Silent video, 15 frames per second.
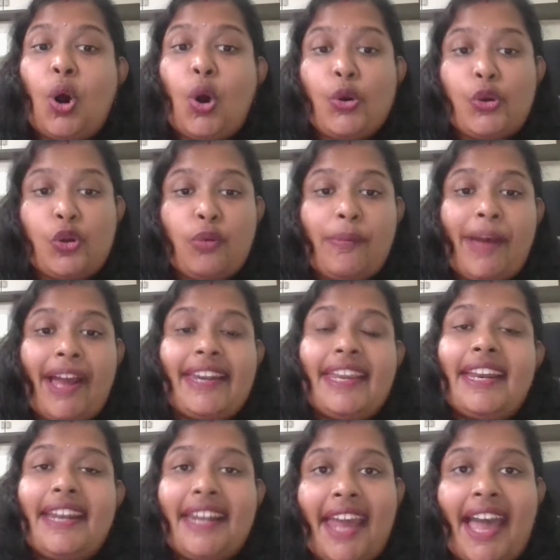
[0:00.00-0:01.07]

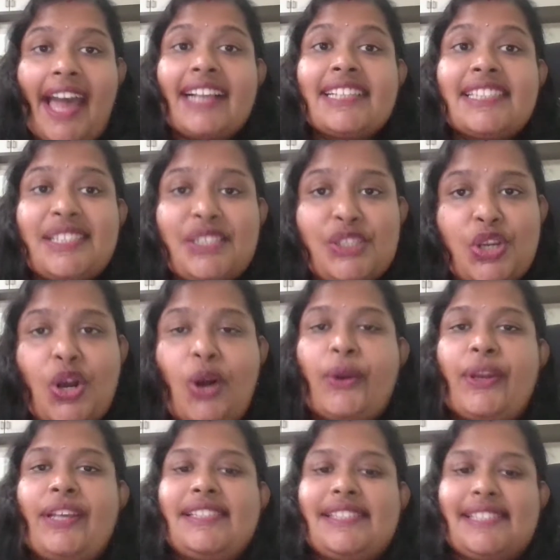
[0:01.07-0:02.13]
automatic tax
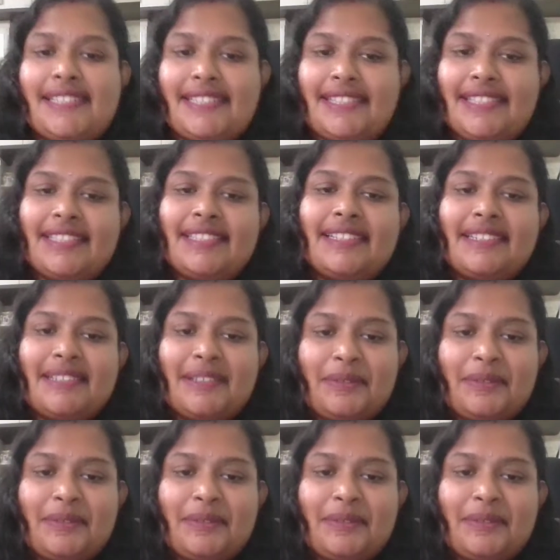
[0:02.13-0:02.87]
notices.